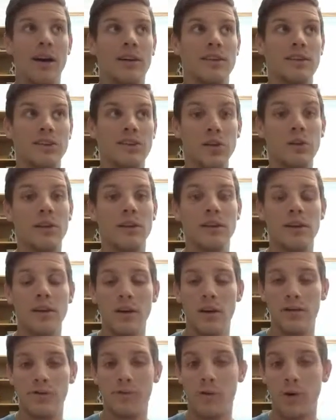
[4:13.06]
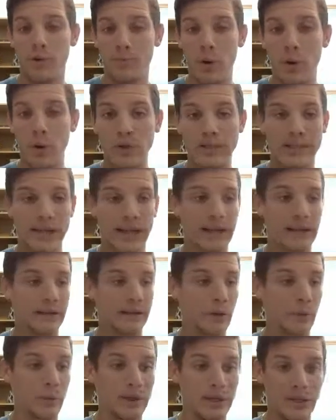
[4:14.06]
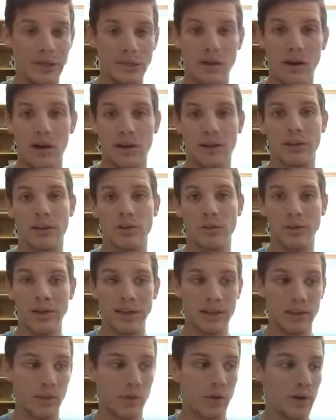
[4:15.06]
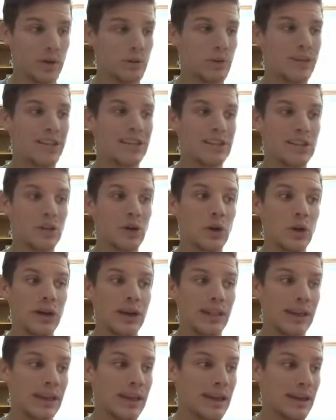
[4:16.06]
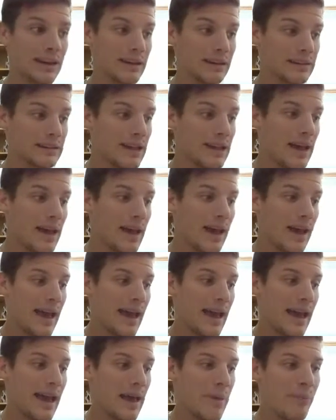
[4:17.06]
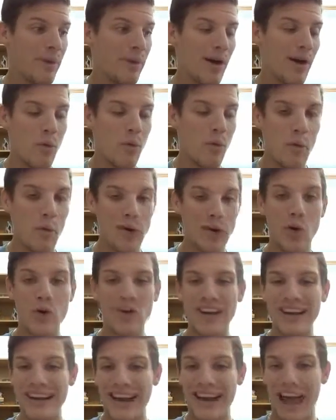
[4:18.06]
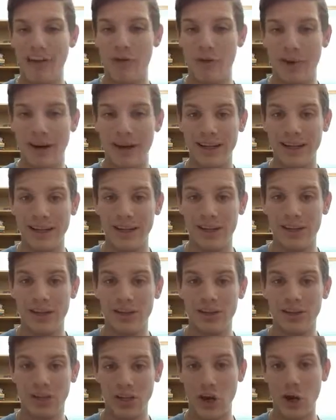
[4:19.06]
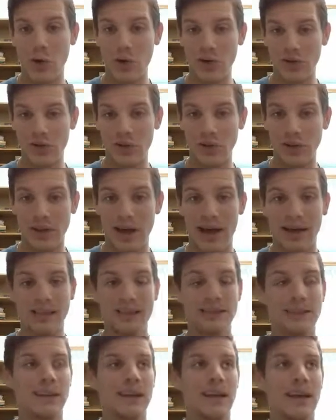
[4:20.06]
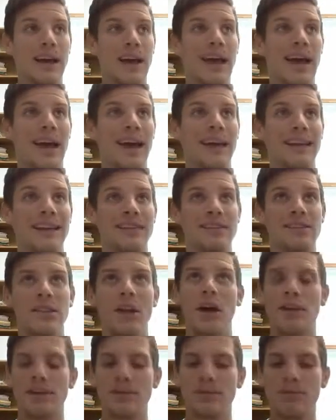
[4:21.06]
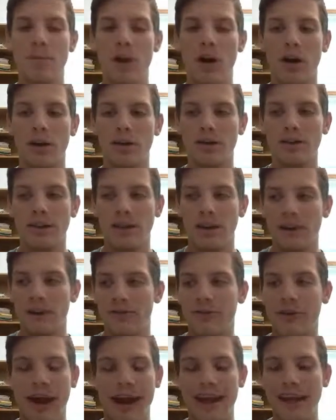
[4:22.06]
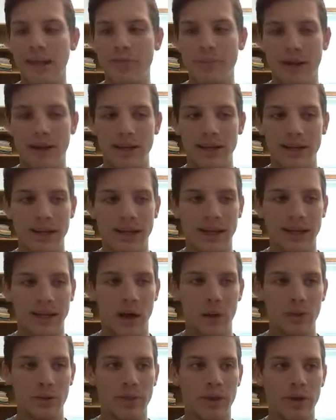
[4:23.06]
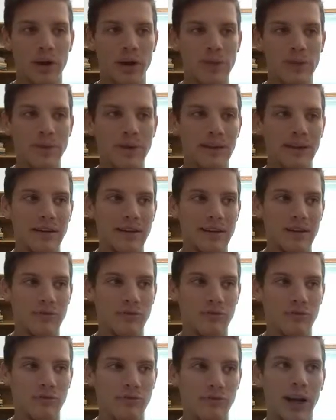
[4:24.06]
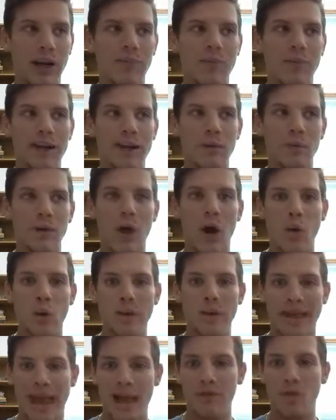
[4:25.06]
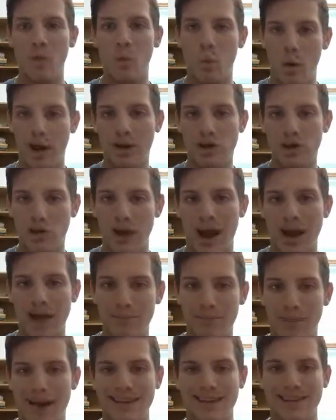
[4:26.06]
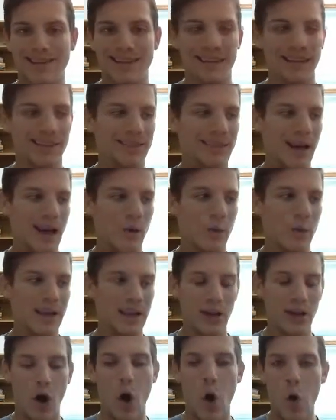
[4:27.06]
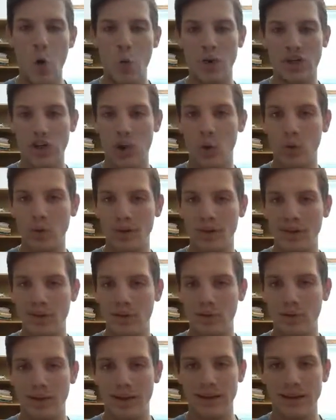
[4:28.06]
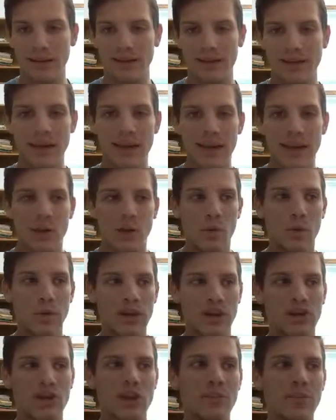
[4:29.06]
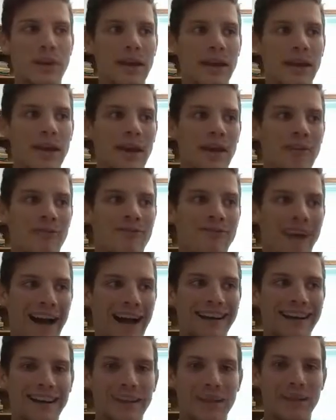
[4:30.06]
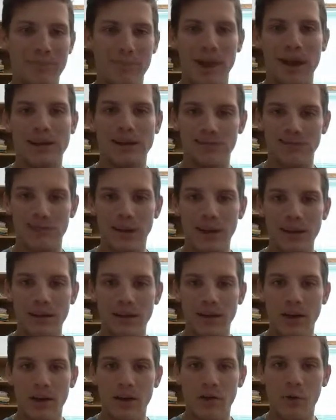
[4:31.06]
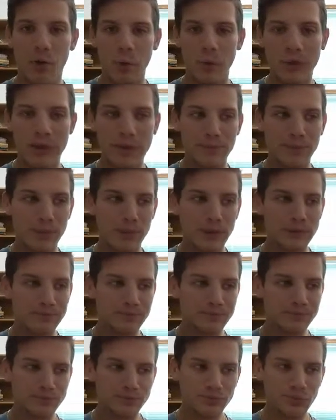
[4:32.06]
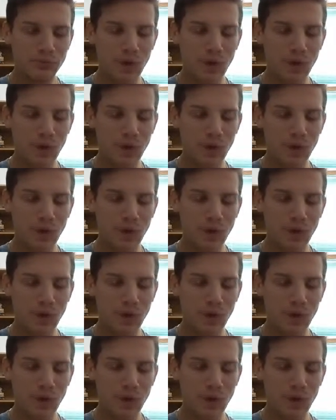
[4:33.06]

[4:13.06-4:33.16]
suited for post-secondary. We need doctors, we need lawyers, we need certain things, but we don't need everybody to go and do that. And it's not smart for anybody out there to be recommending we only have a one-track mindset, that we should only do this. We should be finding the best fit for people,